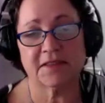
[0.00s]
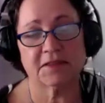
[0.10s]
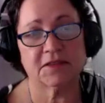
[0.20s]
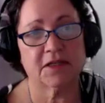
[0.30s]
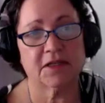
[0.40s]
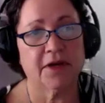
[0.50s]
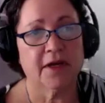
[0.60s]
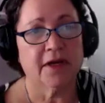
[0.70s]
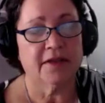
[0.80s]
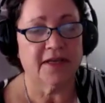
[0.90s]
And so
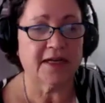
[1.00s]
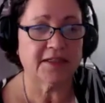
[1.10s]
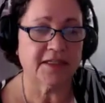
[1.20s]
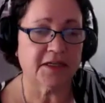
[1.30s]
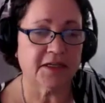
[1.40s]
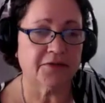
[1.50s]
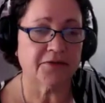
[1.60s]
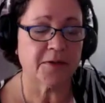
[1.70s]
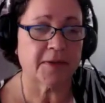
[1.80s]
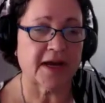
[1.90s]
the idea here
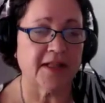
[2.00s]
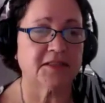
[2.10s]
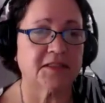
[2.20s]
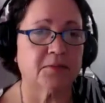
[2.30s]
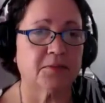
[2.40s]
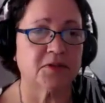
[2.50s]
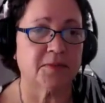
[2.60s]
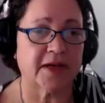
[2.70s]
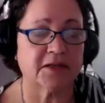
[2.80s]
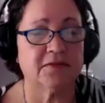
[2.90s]
from a policy
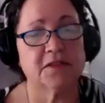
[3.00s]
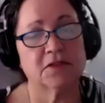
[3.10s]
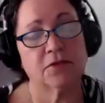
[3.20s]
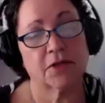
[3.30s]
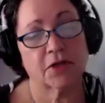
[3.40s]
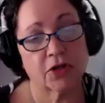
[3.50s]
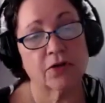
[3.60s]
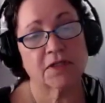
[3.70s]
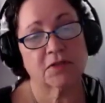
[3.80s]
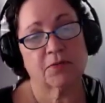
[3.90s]
perspective is to
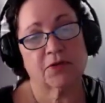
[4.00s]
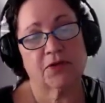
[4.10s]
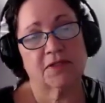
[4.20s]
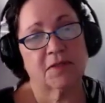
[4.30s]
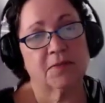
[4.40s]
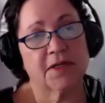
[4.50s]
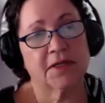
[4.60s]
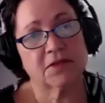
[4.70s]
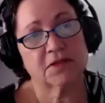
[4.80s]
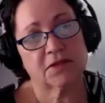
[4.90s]
encourage
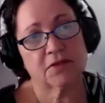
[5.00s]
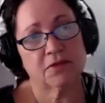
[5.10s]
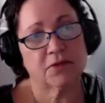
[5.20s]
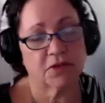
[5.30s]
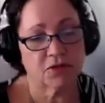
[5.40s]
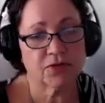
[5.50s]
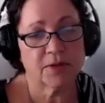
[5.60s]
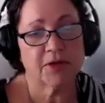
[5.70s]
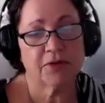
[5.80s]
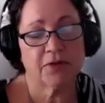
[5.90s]
participants to
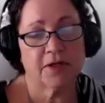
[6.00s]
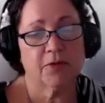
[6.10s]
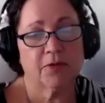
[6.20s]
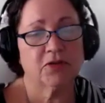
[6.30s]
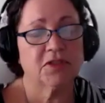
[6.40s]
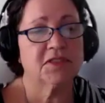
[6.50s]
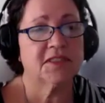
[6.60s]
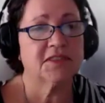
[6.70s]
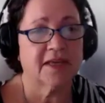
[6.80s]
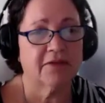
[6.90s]
contribute
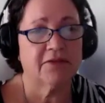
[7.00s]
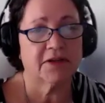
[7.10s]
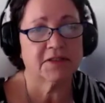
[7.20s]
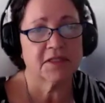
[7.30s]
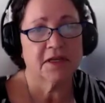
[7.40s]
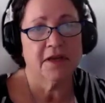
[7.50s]
emergency savings.